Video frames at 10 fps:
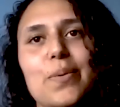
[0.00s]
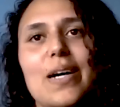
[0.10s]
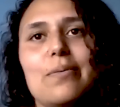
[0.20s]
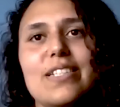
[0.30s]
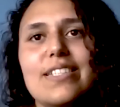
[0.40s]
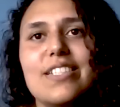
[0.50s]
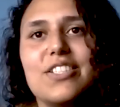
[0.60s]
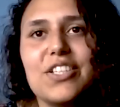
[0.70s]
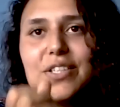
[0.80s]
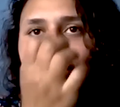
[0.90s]
know what I wanted to
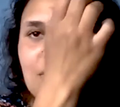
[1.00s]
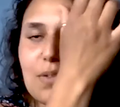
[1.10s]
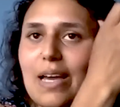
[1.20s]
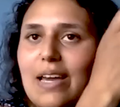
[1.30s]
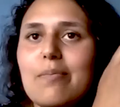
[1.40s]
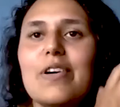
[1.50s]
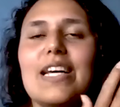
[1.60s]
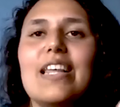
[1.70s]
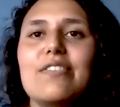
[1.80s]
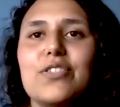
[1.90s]
do when
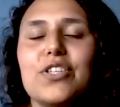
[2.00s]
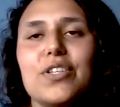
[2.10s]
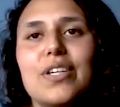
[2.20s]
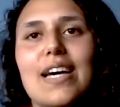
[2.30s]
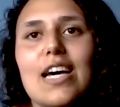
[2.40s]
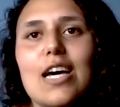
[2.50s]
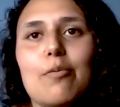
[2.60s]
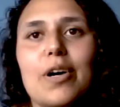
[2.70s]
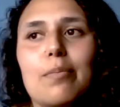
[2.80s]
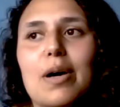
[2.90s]
I left school.
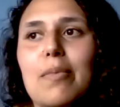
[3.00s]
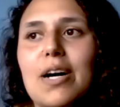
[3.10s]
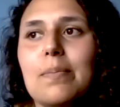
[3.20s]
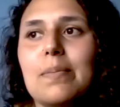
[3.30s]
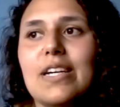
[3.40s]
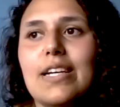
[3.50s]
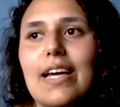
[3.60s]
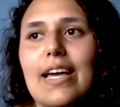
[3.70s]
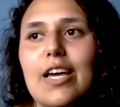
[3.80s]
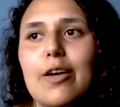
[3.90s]
But my mum
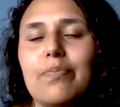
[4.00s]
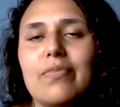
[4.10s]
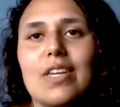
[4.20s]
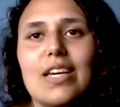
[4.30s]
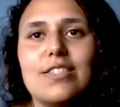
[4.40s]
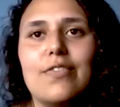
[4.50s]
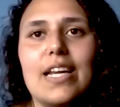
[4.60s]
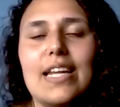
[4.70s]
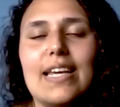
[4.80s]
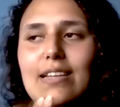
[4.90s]
is
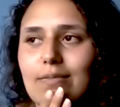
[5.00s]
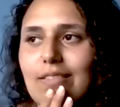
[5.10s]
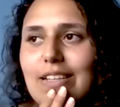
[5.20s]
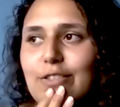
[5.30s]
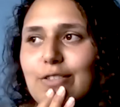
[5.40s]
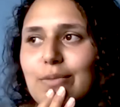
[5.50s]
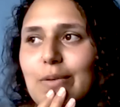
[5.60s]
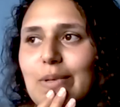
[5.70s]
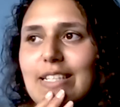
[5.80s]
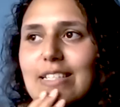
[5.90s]
very, I don't know what
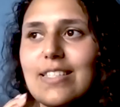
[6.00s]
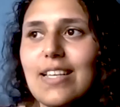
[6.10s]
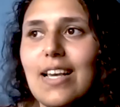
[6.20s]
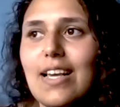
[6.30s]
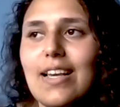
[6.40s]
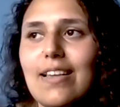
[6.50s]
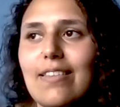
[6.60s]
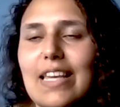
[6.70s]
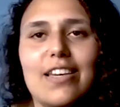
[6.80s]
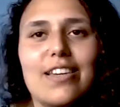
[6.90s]
the word is,
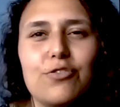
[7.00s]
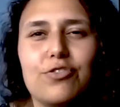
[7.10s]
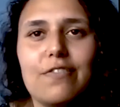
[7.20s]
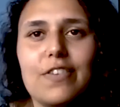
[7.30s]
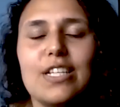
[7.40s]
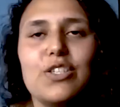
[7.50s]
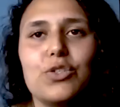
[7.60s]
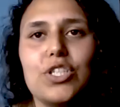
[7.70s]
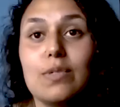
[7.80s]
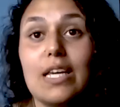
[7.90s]
like driven. So
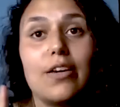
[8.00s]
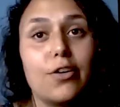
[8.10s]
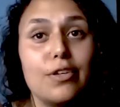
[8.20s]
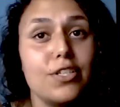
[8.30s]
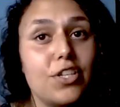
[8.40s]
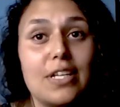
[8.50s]
she was like, you're going to